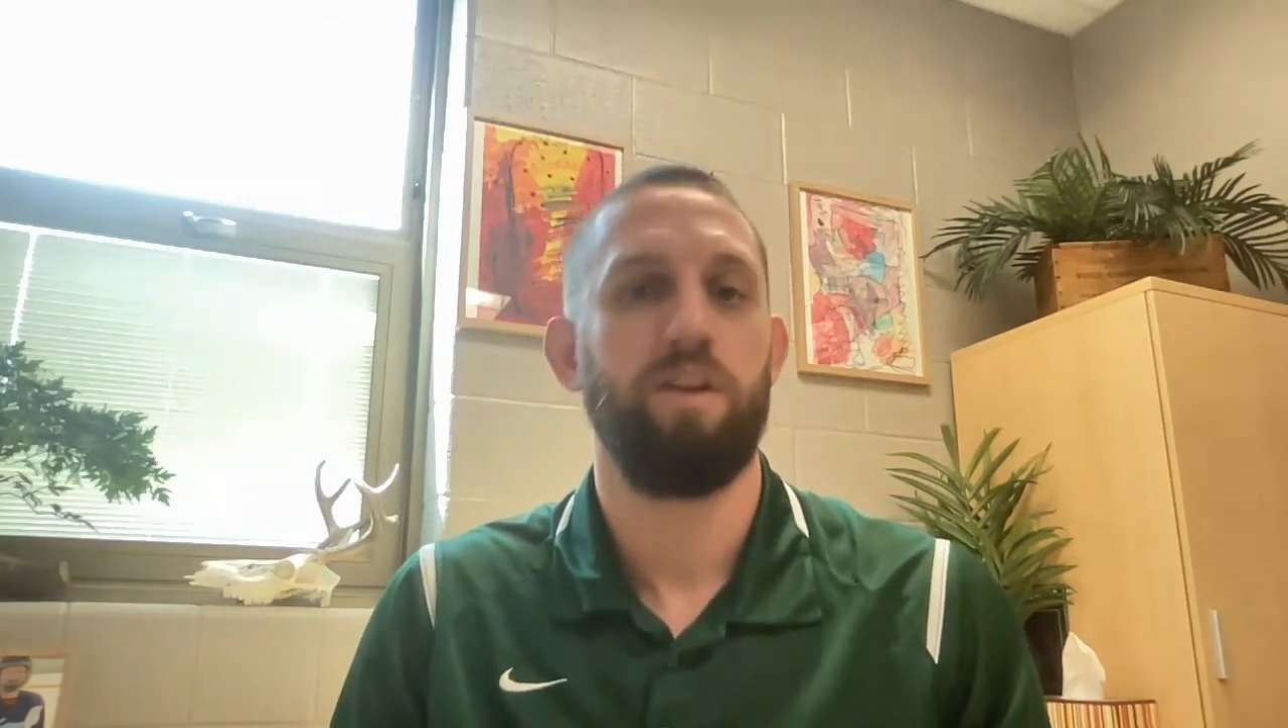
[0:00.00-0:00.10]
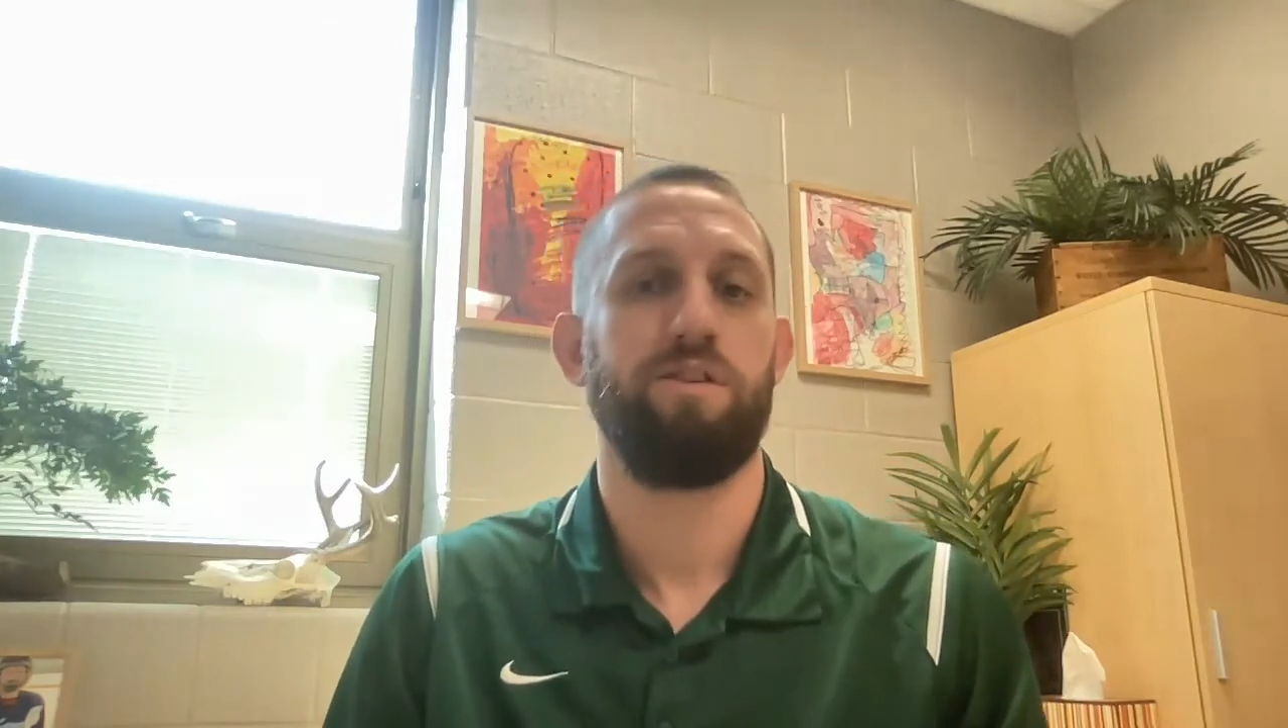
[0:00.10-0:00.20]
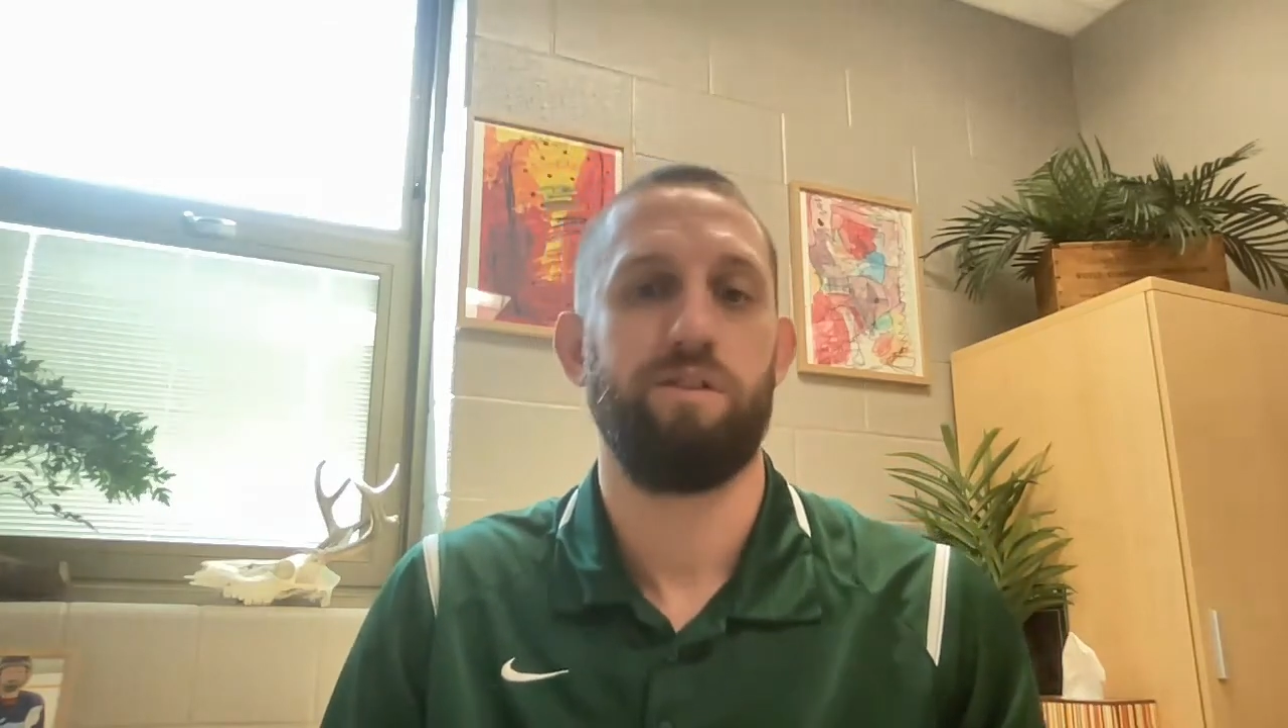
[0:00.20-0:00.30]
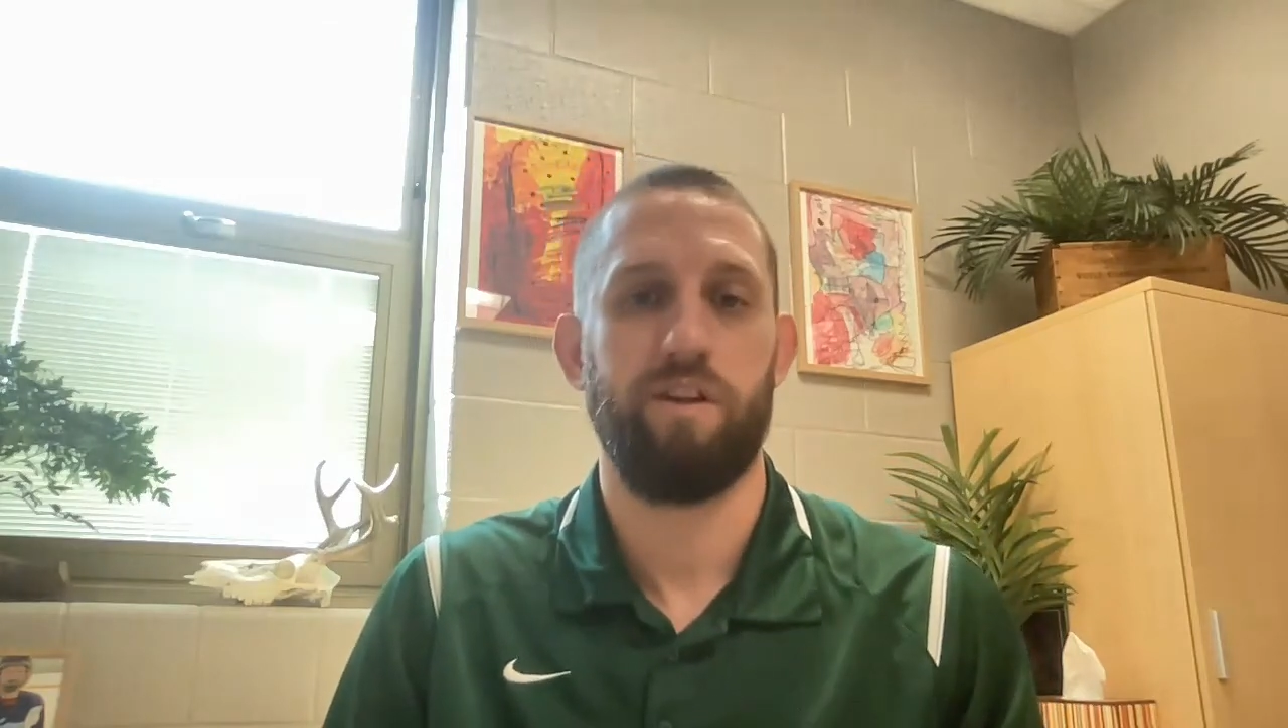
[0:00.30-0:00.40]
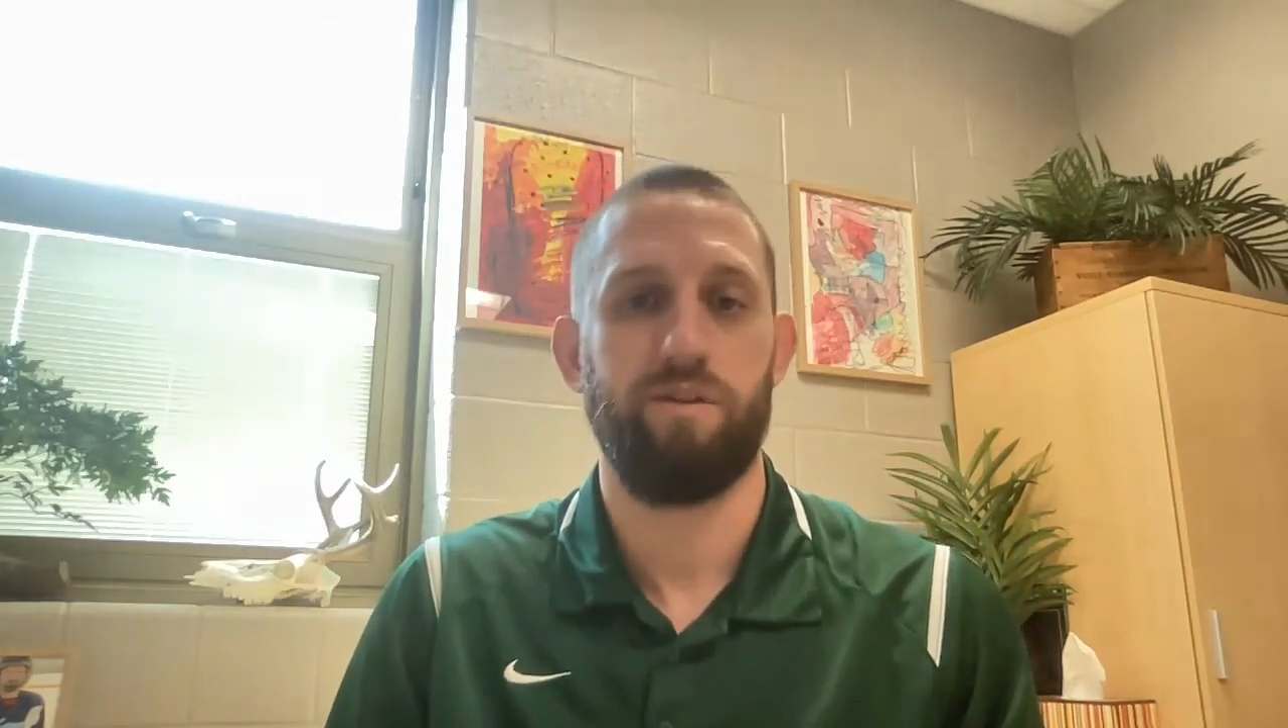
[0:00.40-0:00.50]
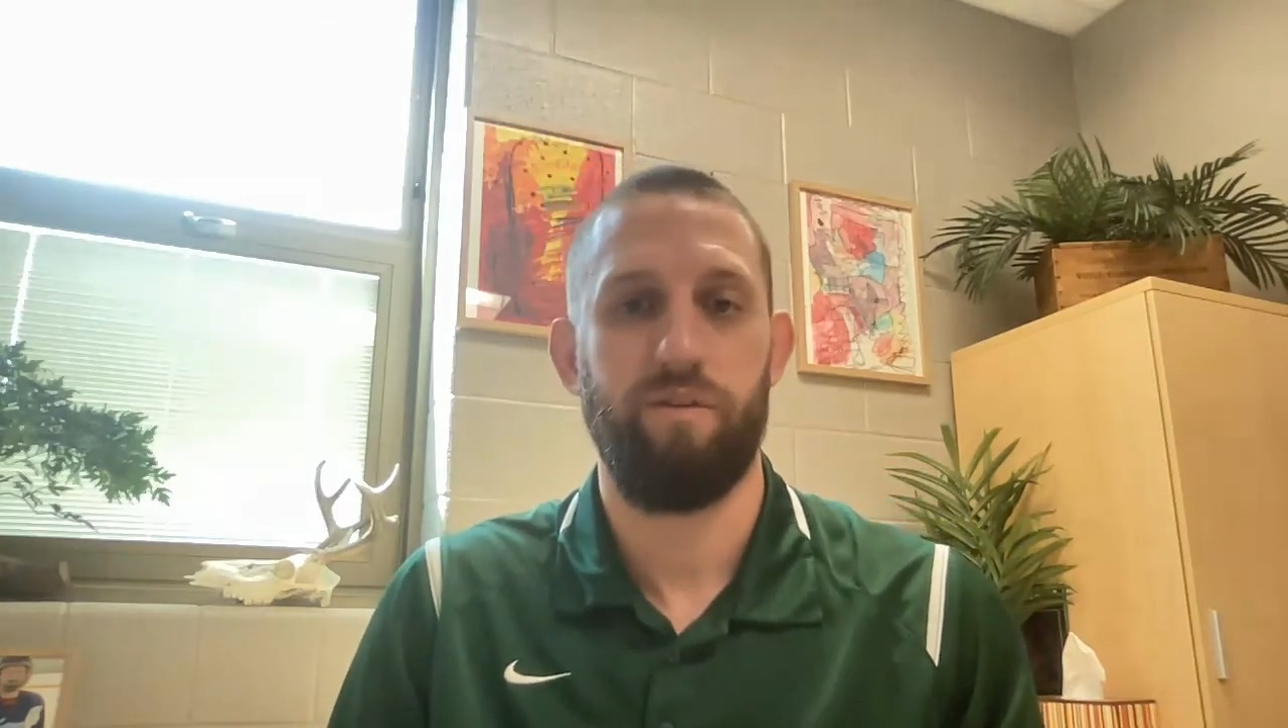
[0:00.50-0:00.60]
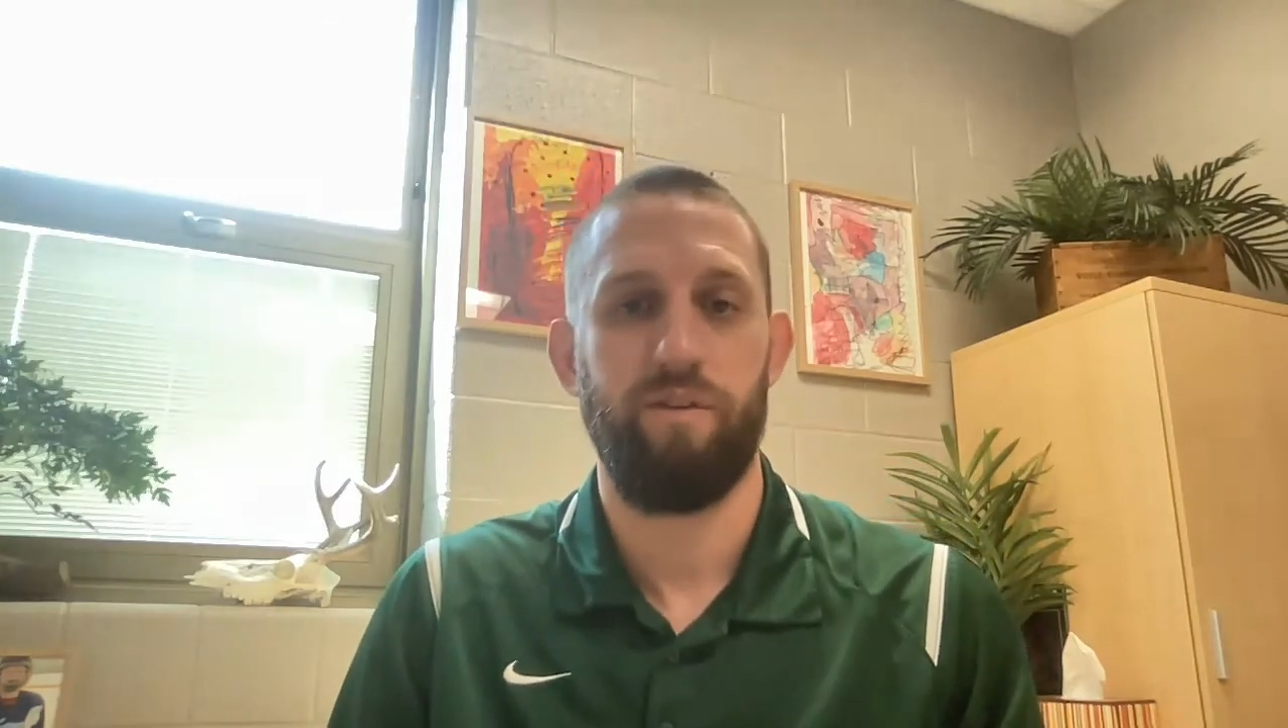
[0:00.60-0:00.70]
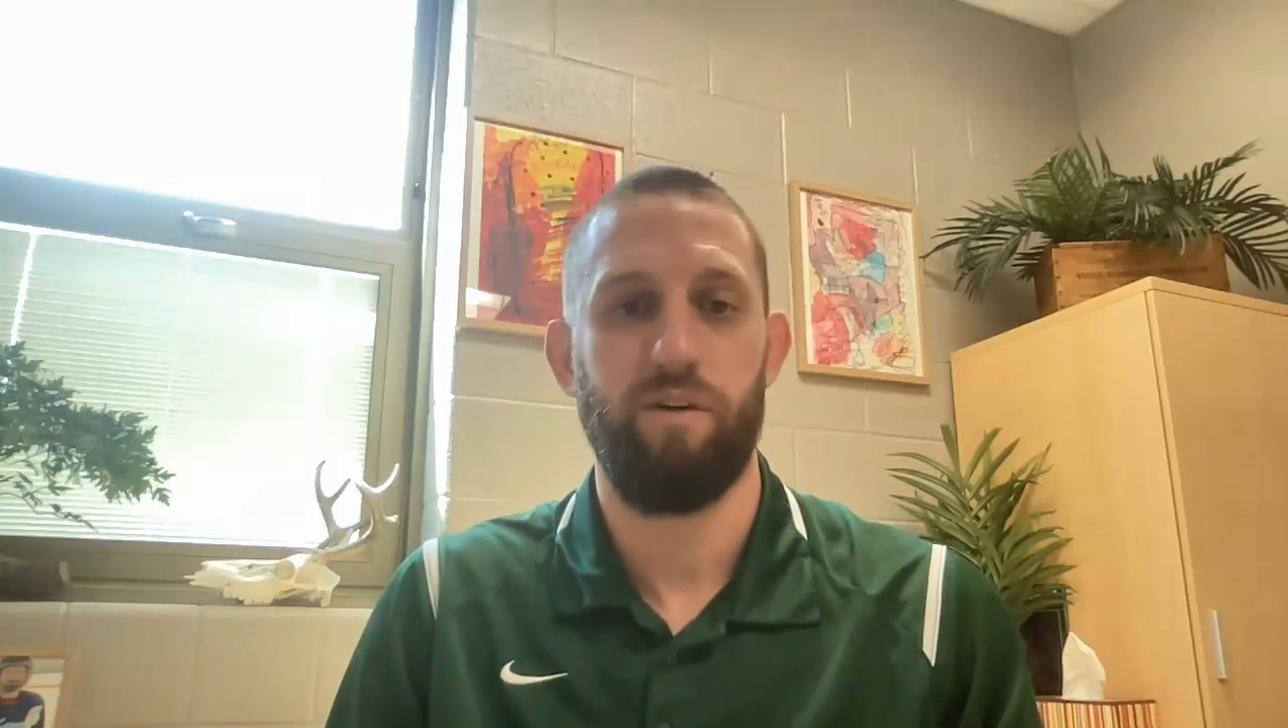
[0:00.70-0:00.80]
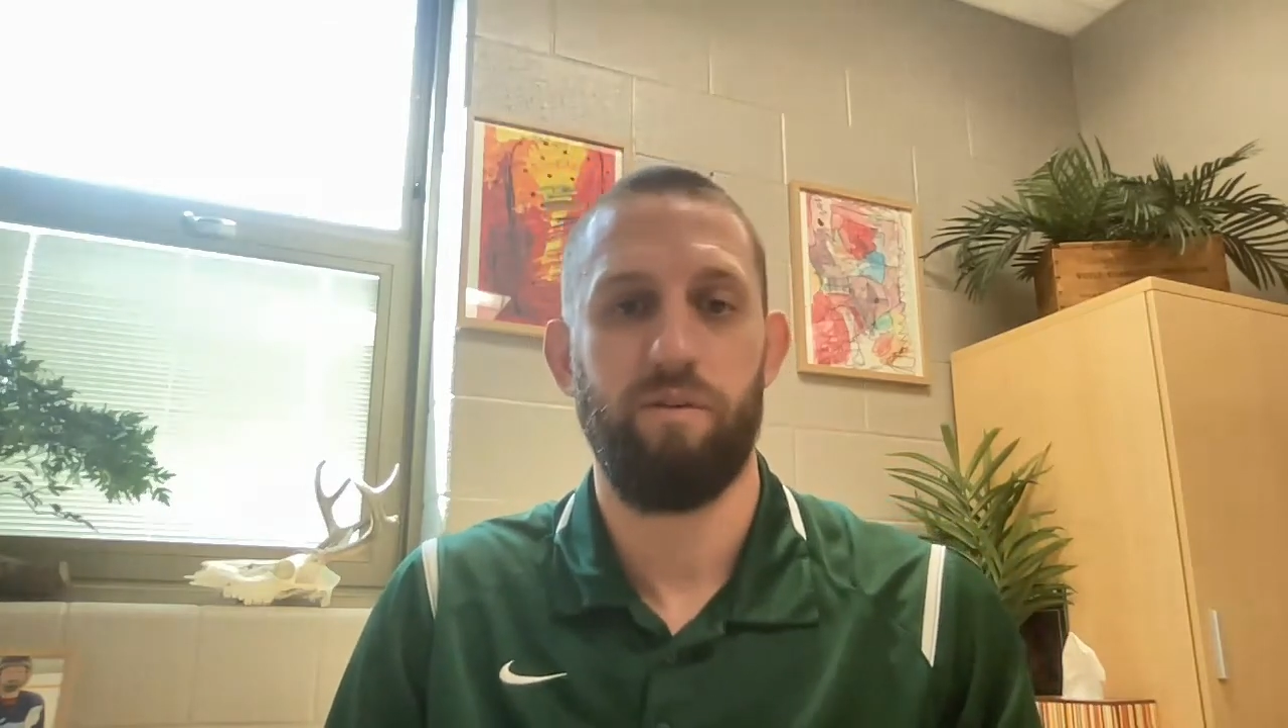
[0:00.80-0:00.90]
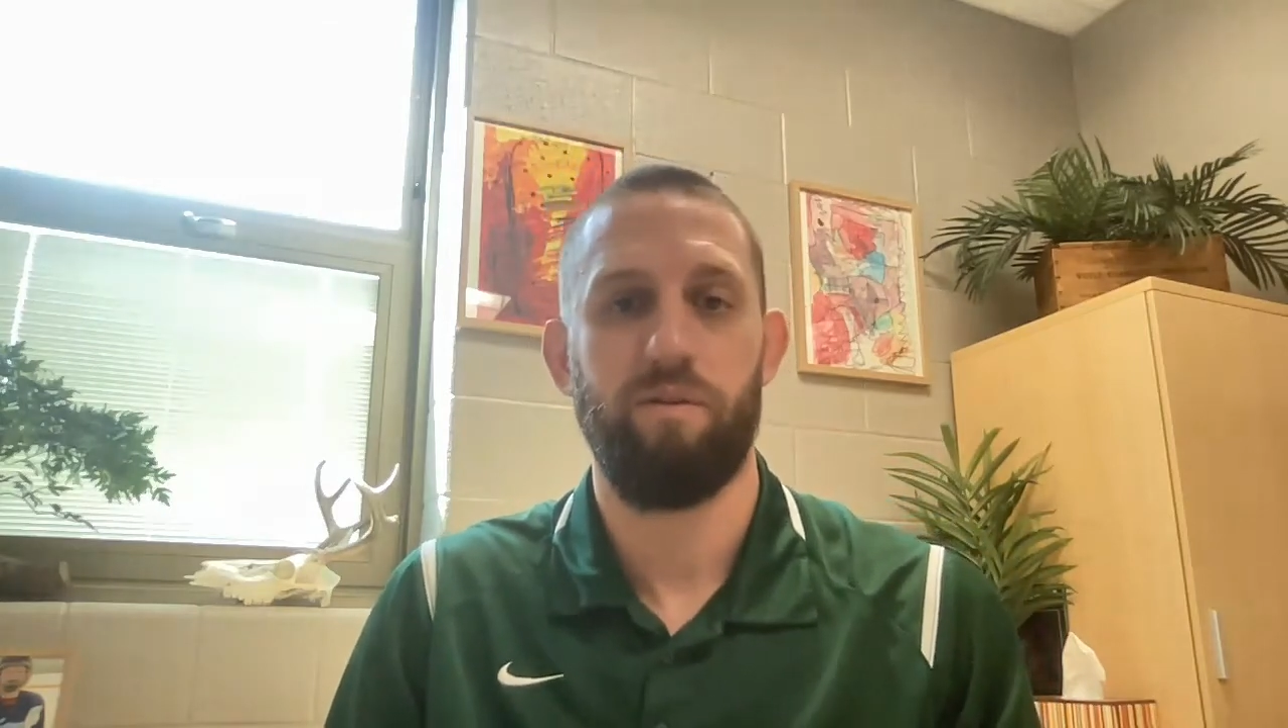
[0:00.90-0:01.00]
So let's
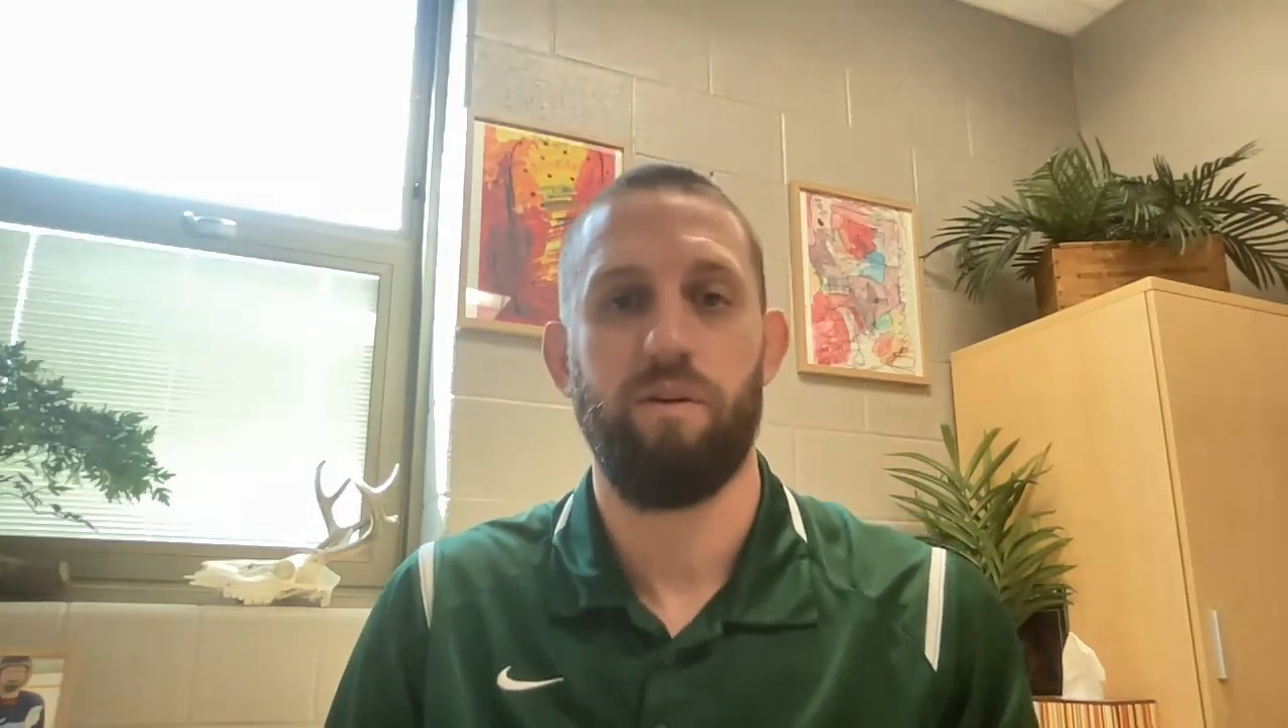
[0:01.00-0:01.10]
review.